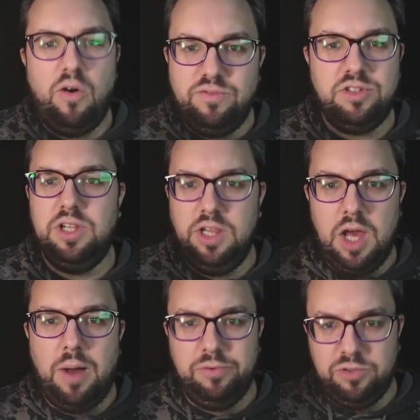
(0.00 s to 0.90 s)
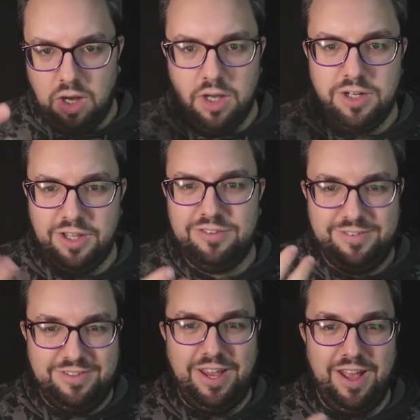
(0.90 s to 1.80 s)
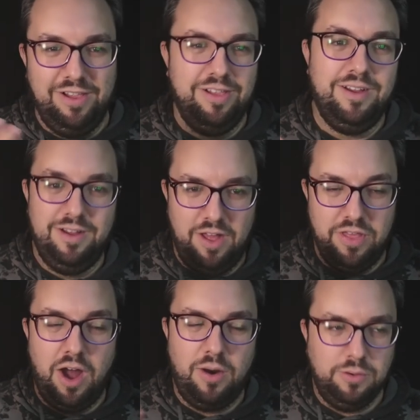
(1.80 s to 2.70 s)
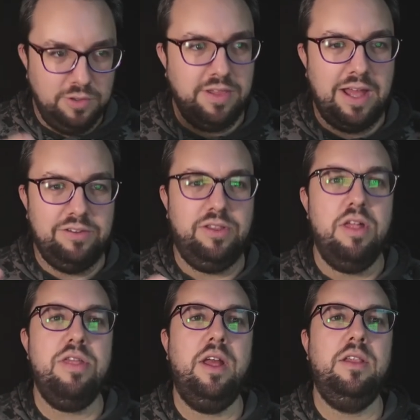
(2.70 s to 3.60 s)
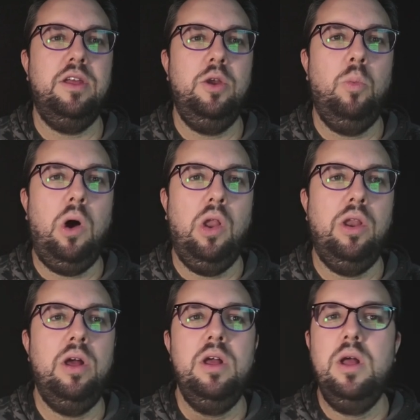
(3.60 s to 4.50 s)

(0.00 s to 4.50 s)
obviously the upside is still the Hulk, and that's the thing that you want.